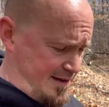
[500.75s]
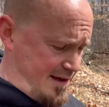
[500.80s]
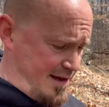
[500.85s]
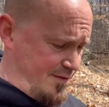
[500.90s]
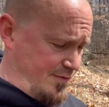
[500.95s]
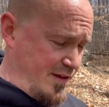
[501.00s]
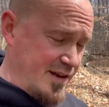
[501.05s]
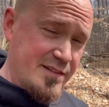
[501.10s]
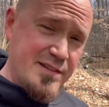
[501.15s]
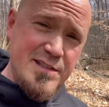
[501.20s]
I
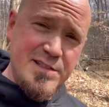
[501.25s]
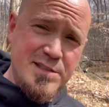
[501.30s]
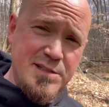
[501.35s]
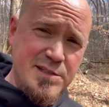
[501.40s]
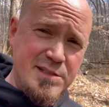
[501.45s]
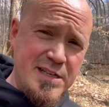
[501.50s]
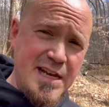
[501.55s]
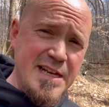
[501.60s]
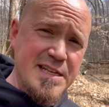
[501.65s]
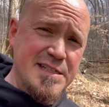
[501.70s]
think this has
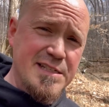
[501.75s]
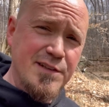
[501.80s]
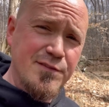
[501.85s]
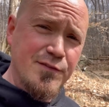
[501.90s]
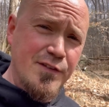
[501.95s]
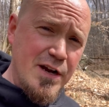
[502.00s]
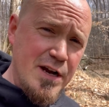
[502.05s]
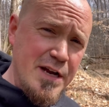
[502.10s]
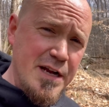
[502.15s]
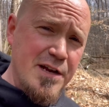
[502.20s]
tasted
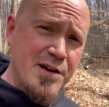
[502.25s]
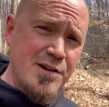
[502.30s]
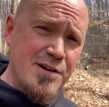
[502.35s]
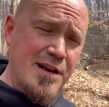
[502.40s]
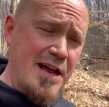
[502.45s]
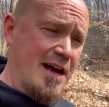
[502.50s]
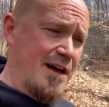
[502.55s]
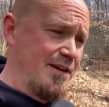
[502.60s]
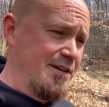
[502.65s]
very good out